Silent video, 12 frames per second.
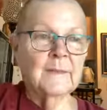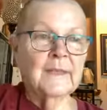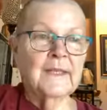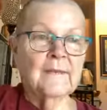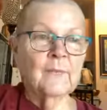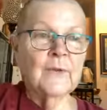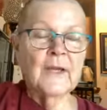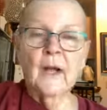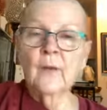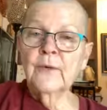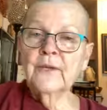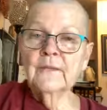But we
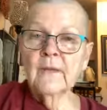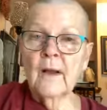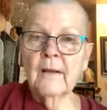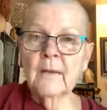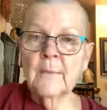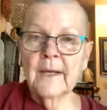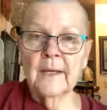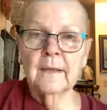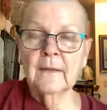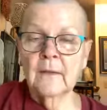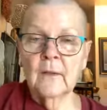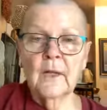always talk
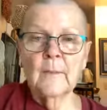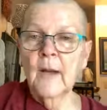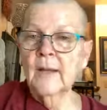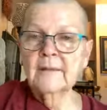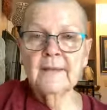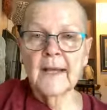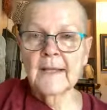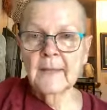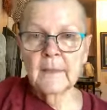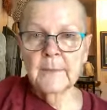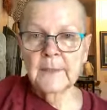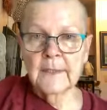about, I'm all
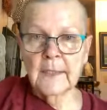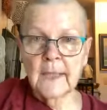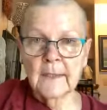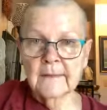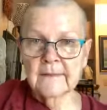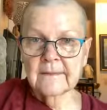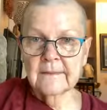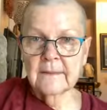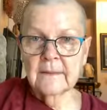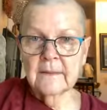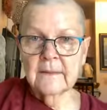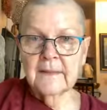tied up in knots.
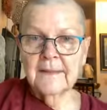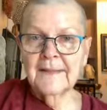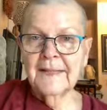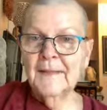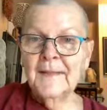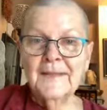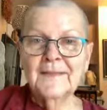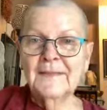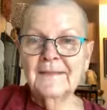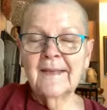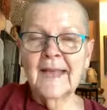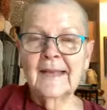And that's
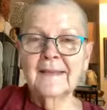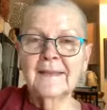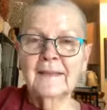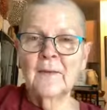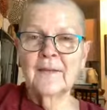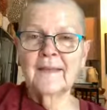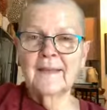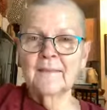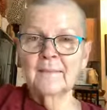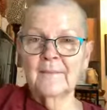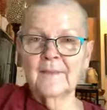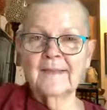exactly what
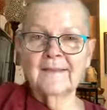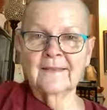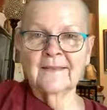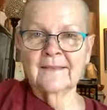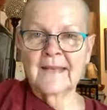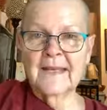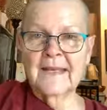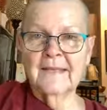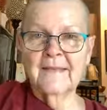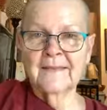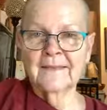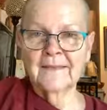that's a
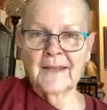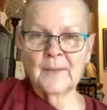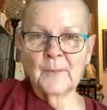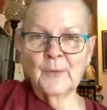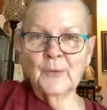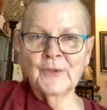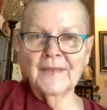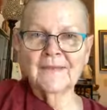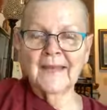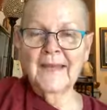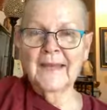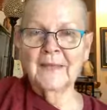saying that's not a Buddhist
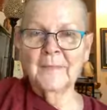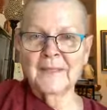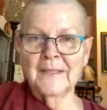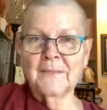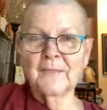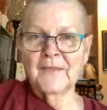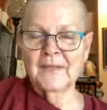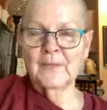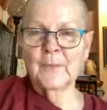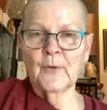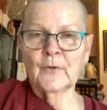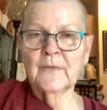saying, but it
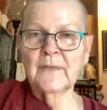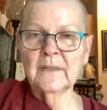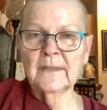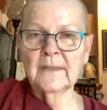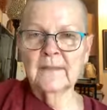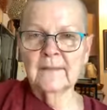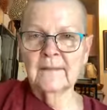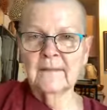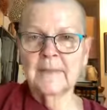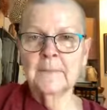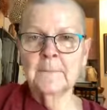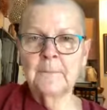fits perfectly,
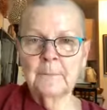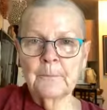doesn't it?